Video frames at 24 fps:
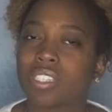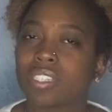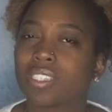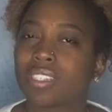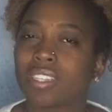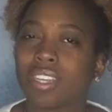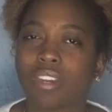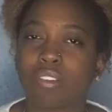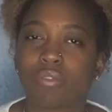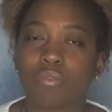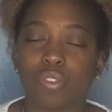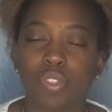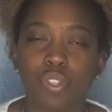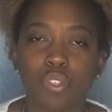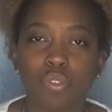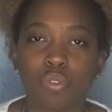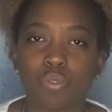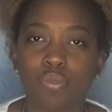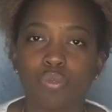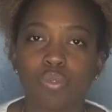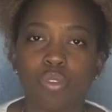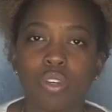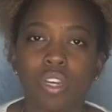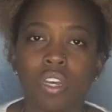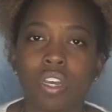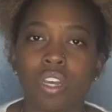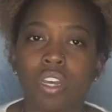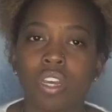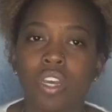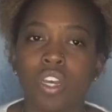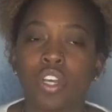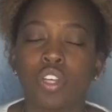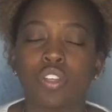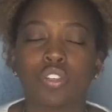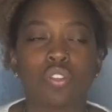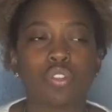instead of two.
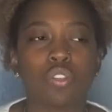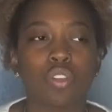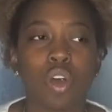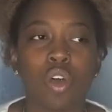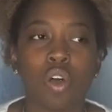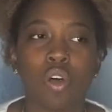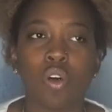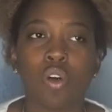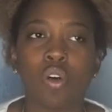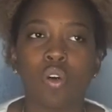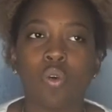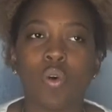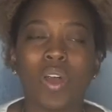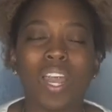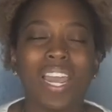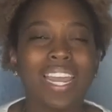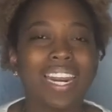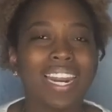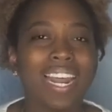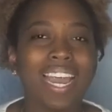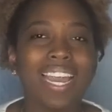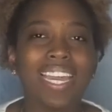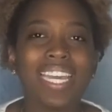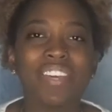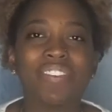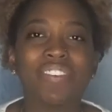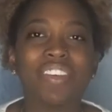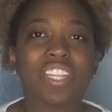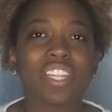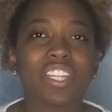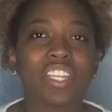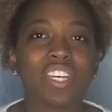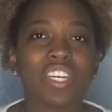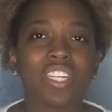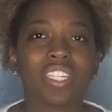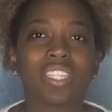So, and I even
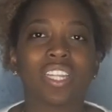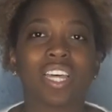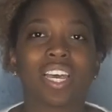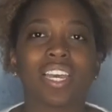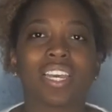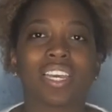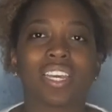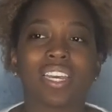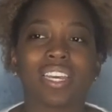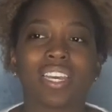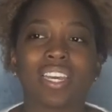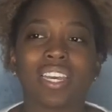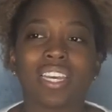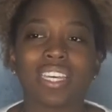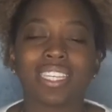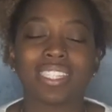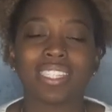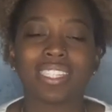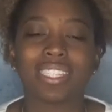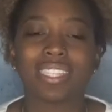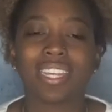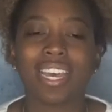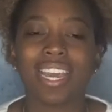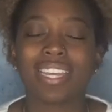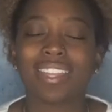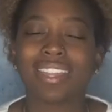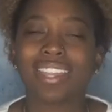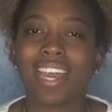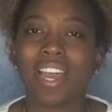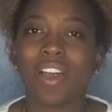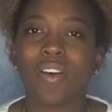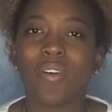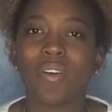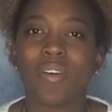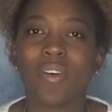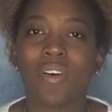looked like it's like
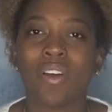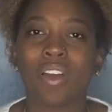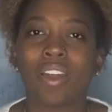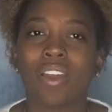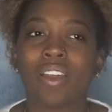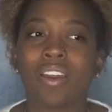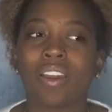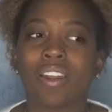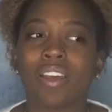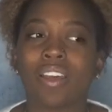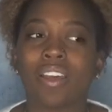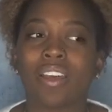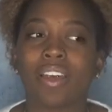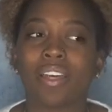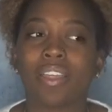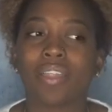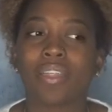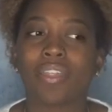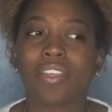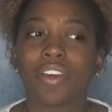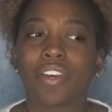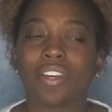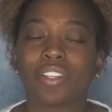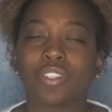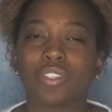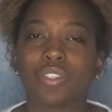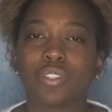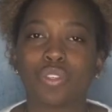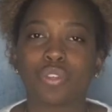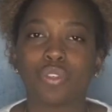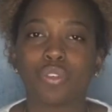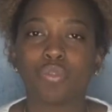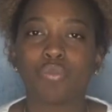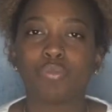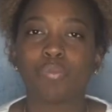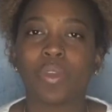that on the
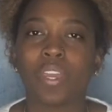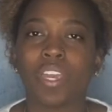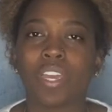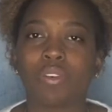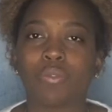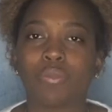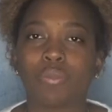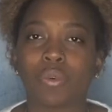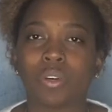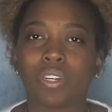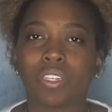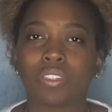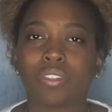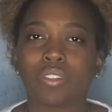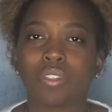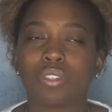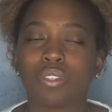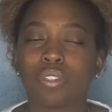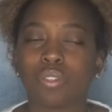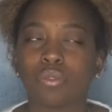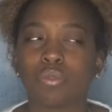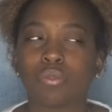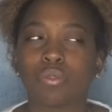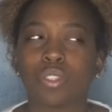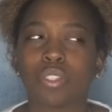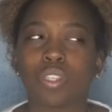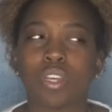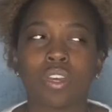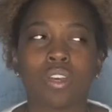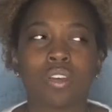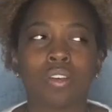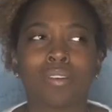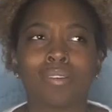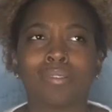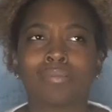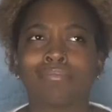two bed one too.
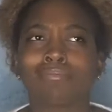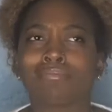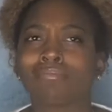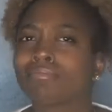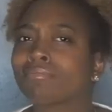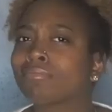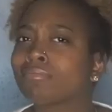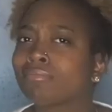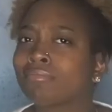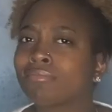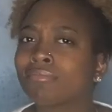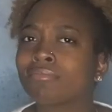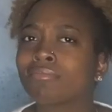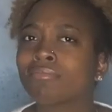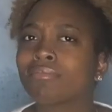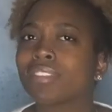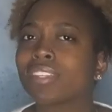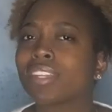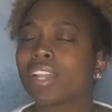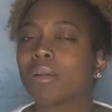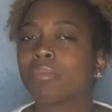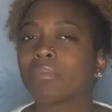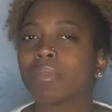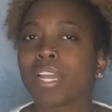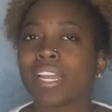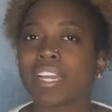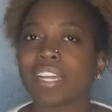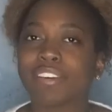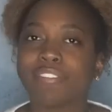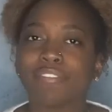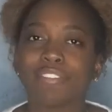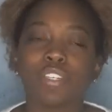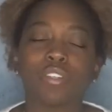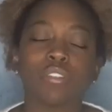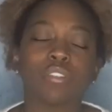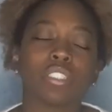So I'm like
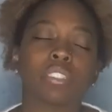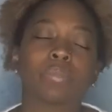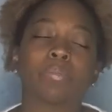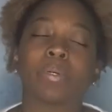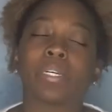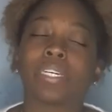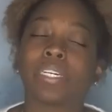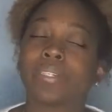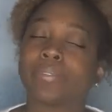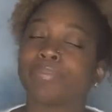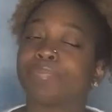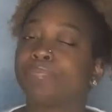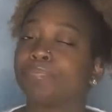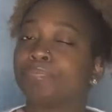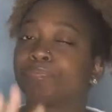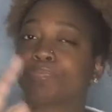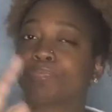confused, but